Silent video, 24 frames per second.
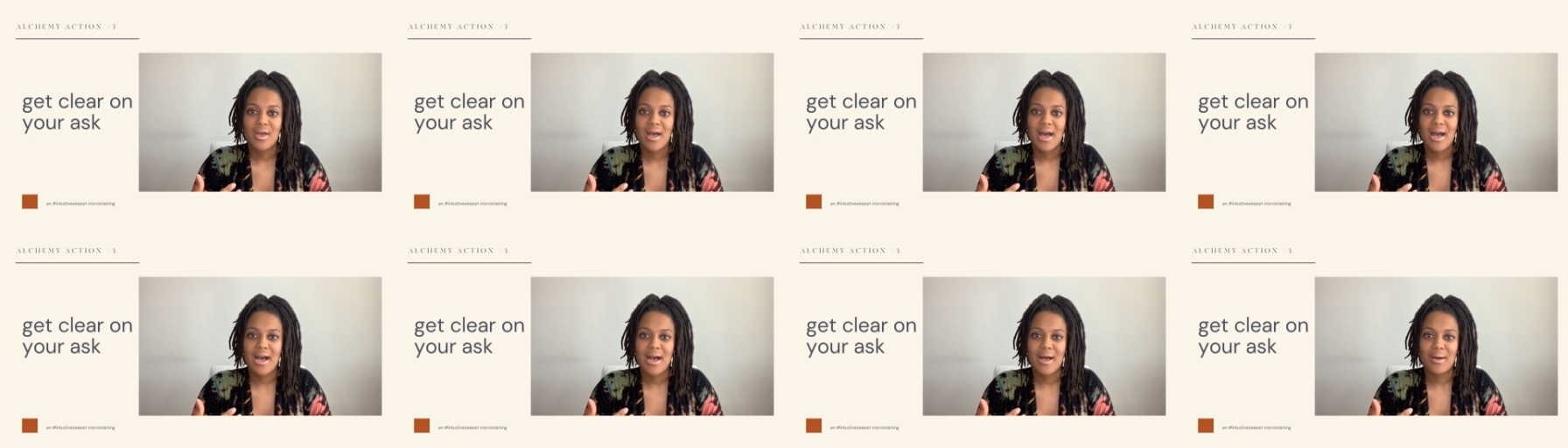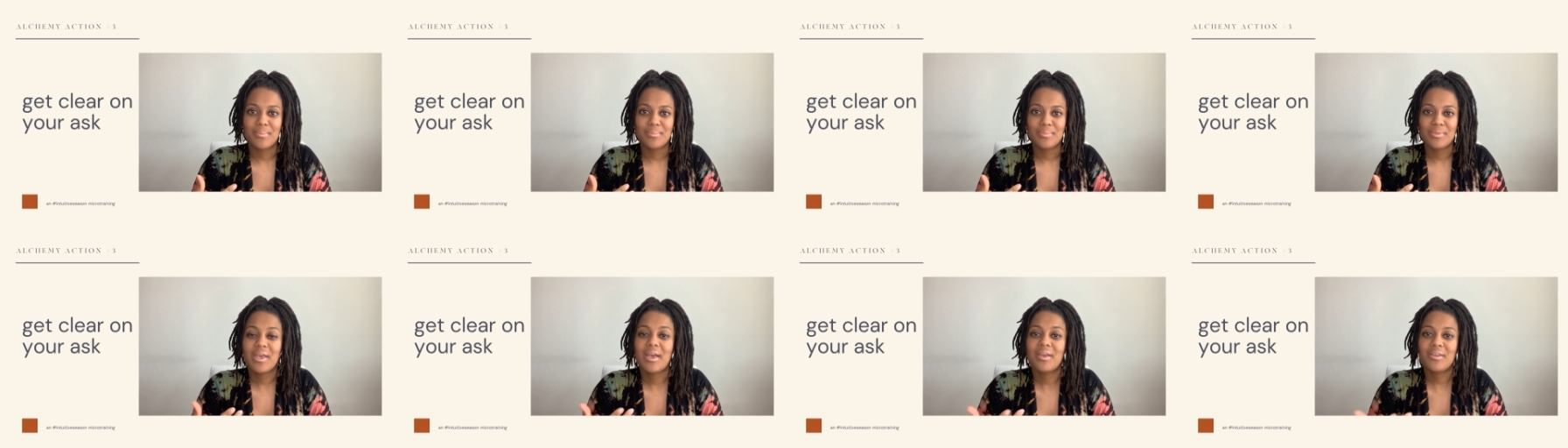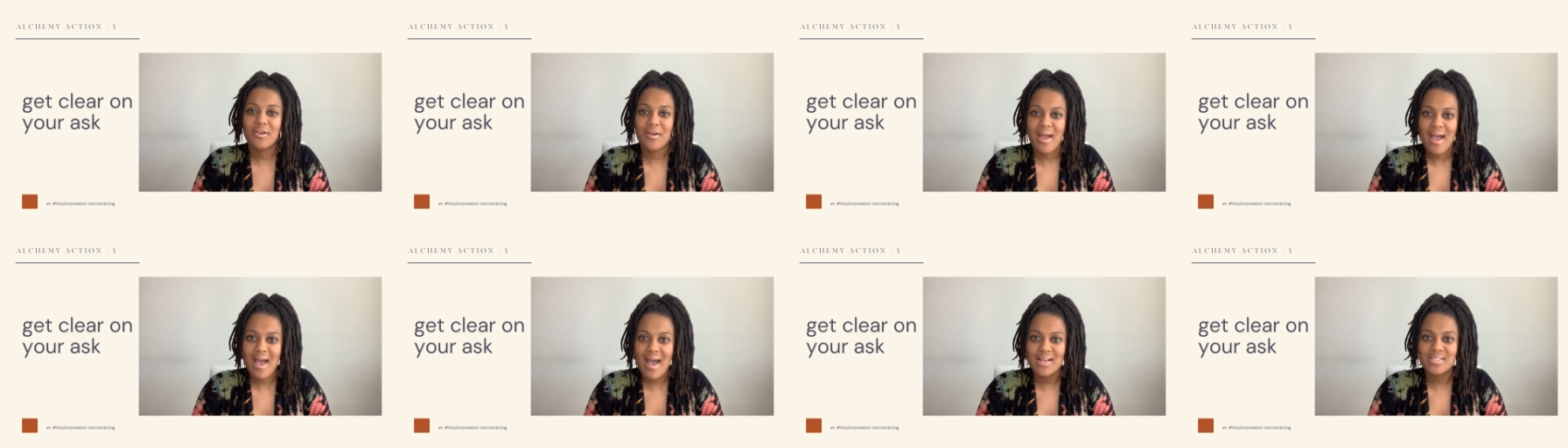
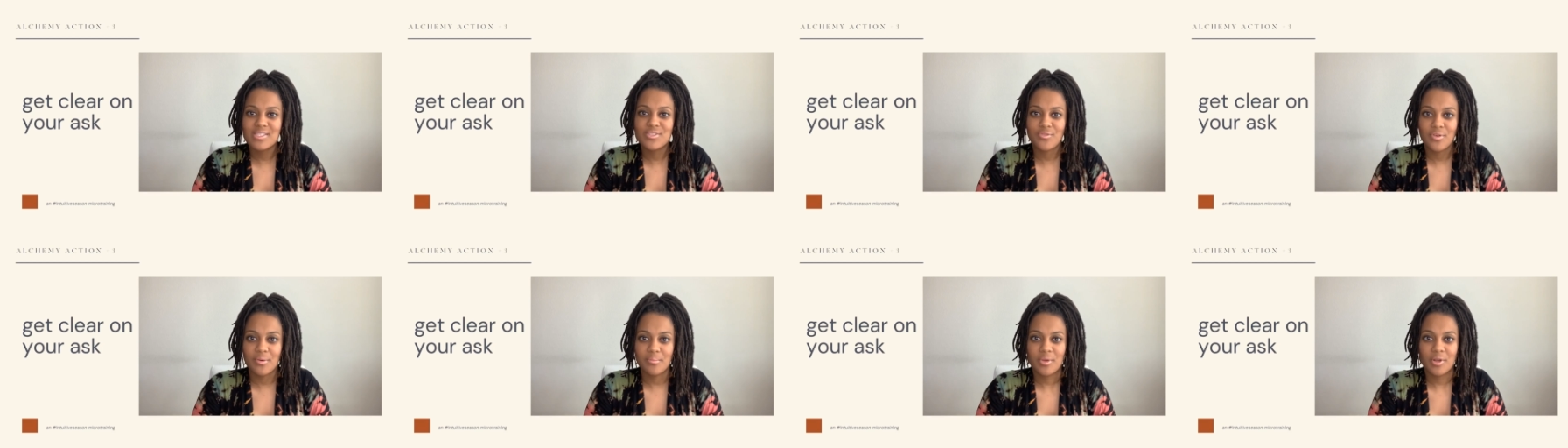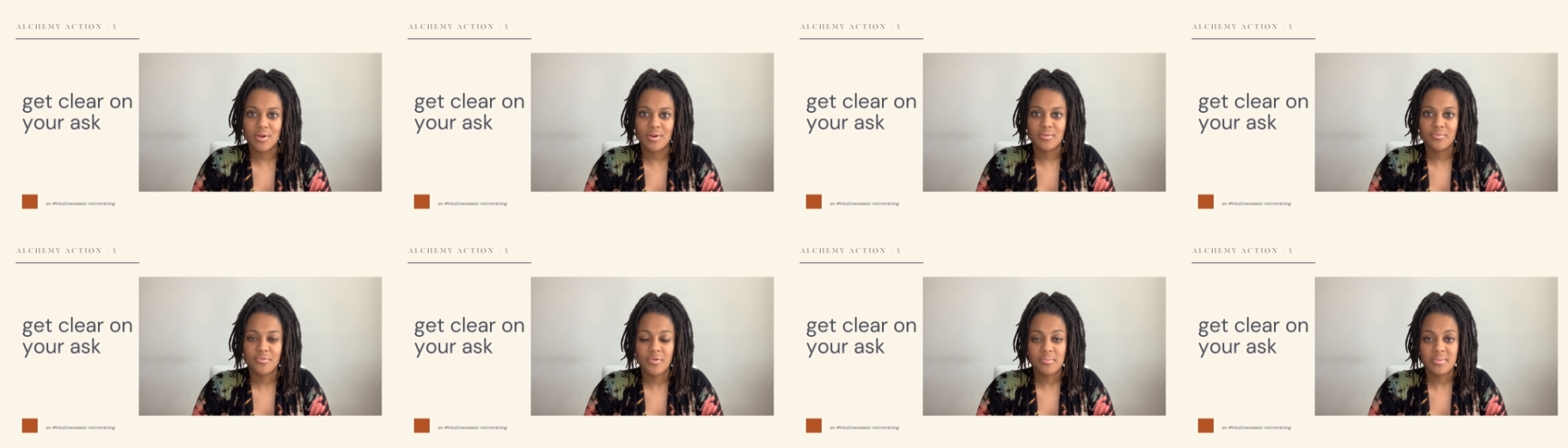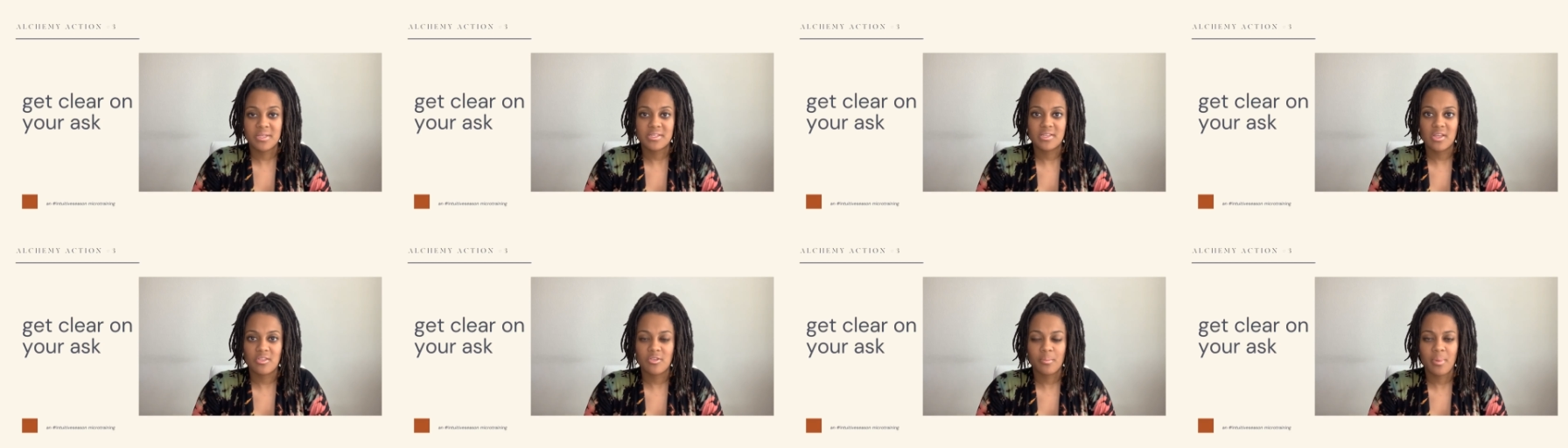ask from
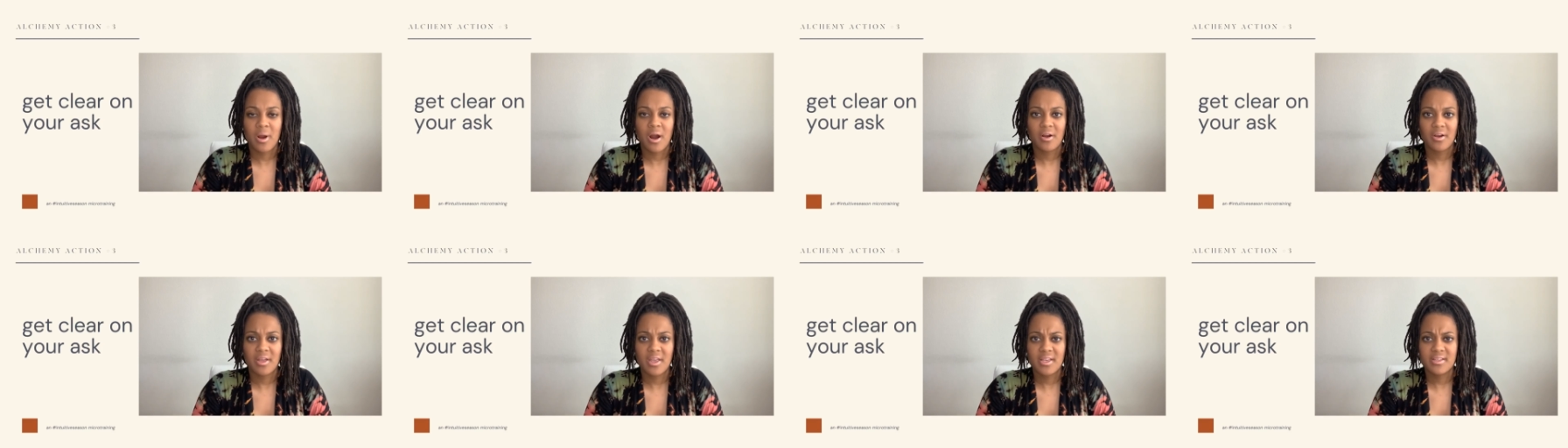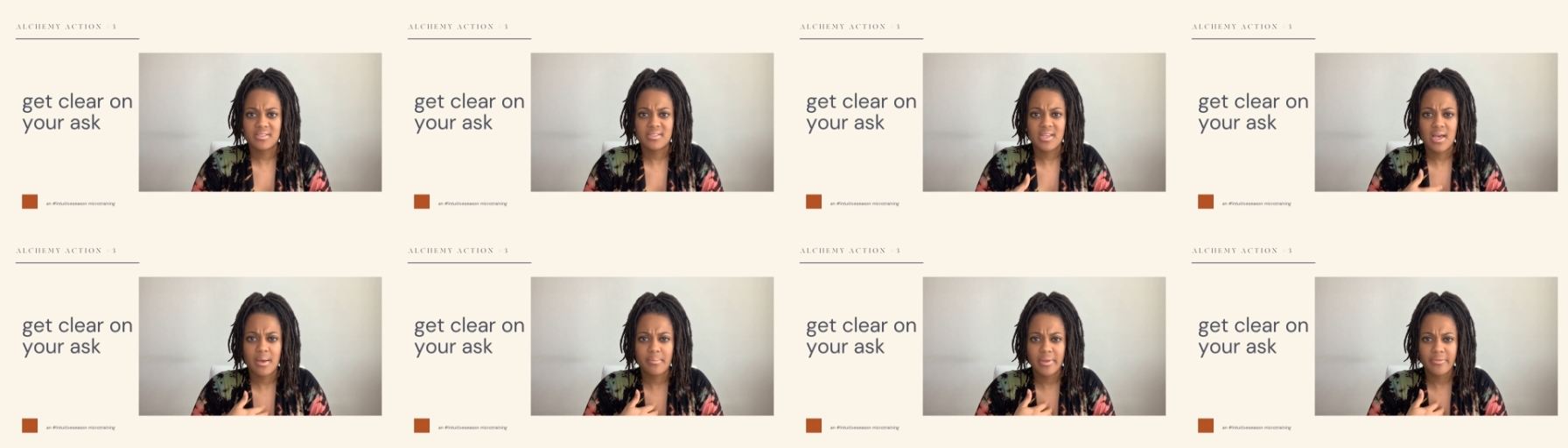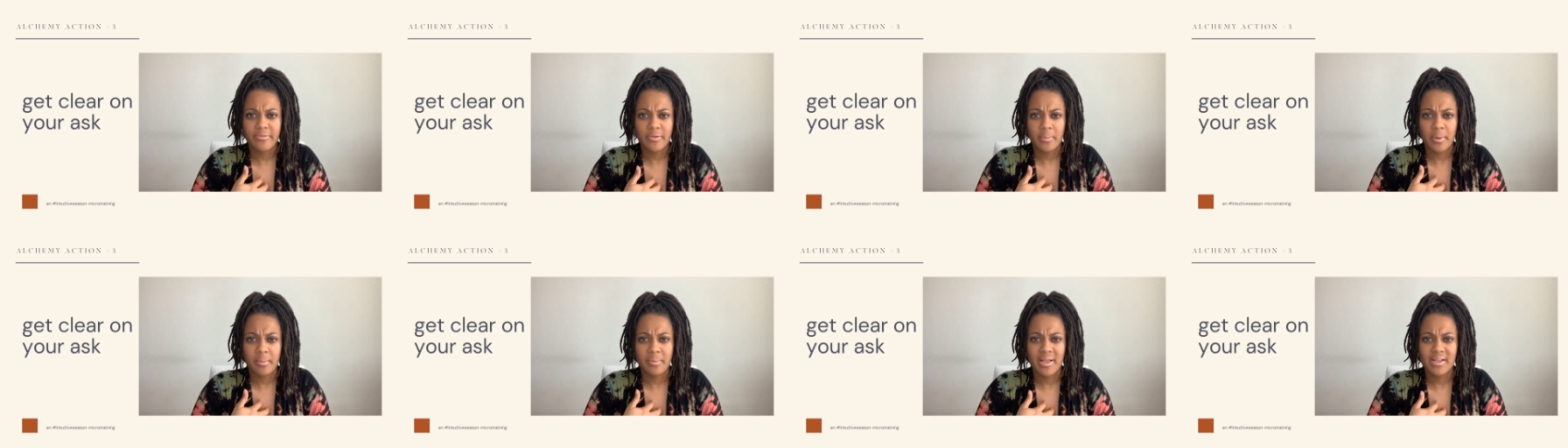this other party is coming
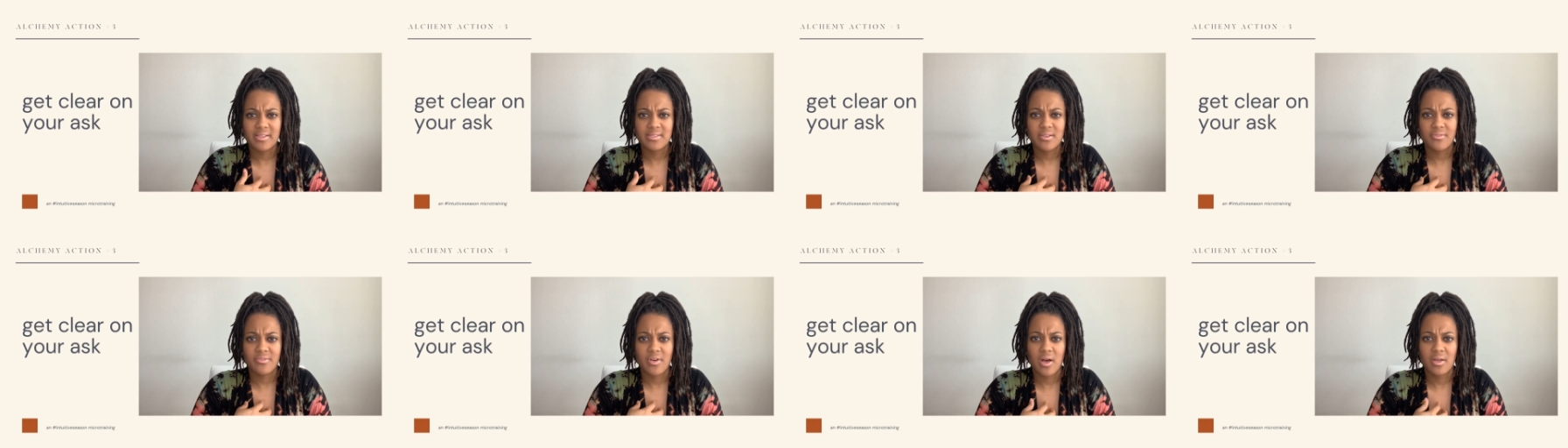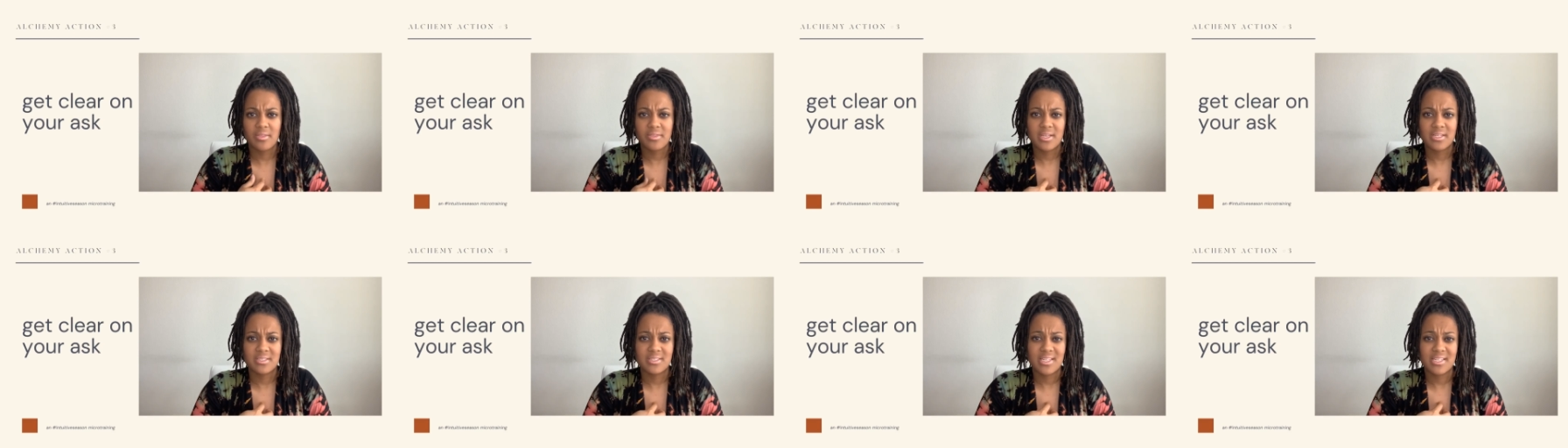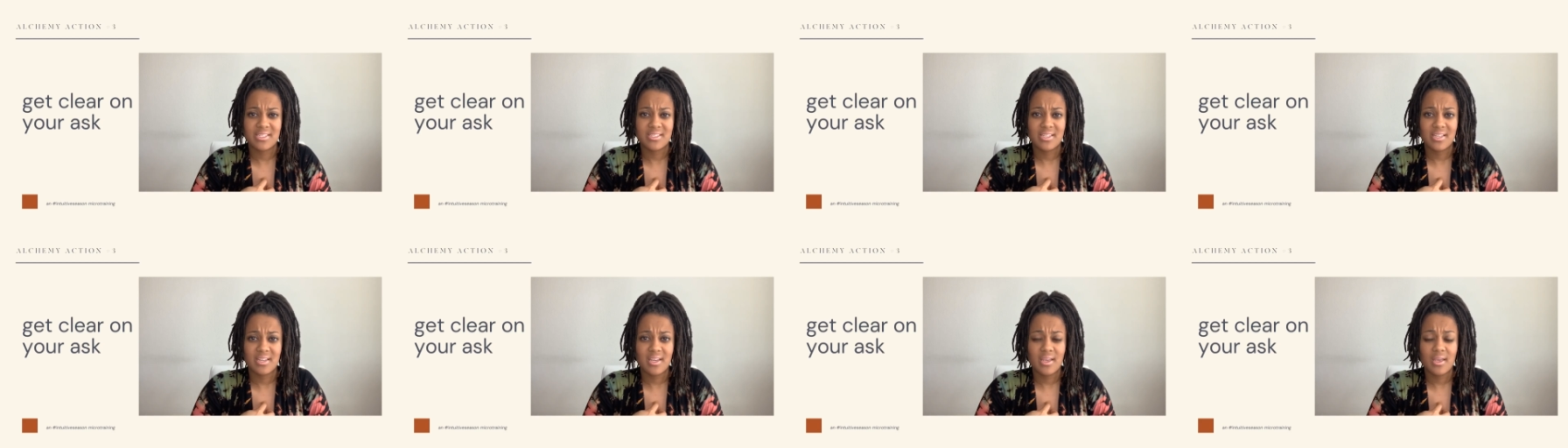from a place of
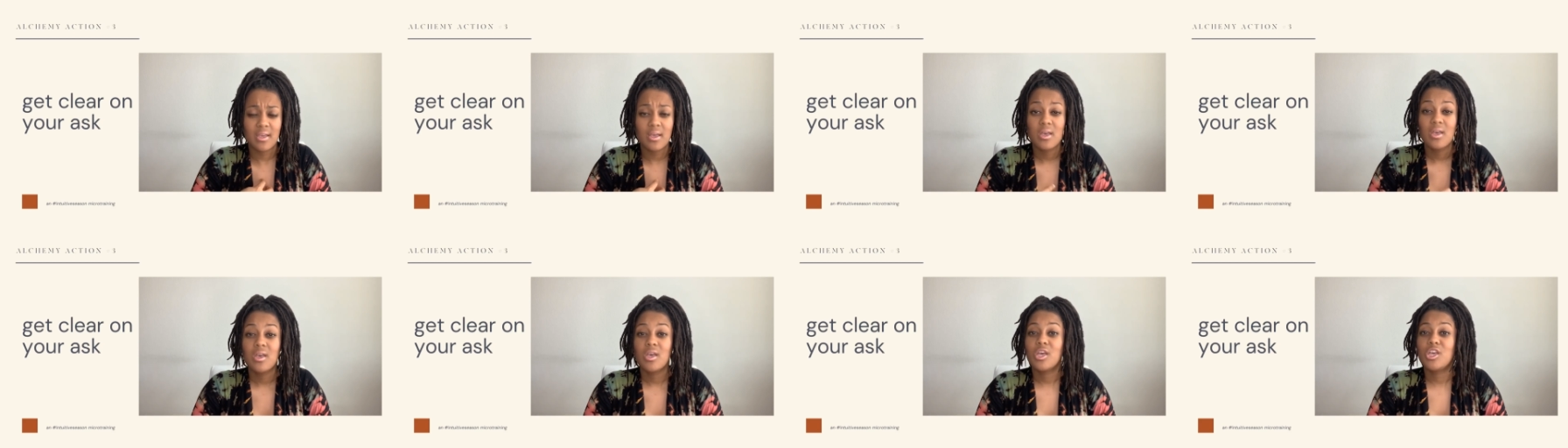authenticity,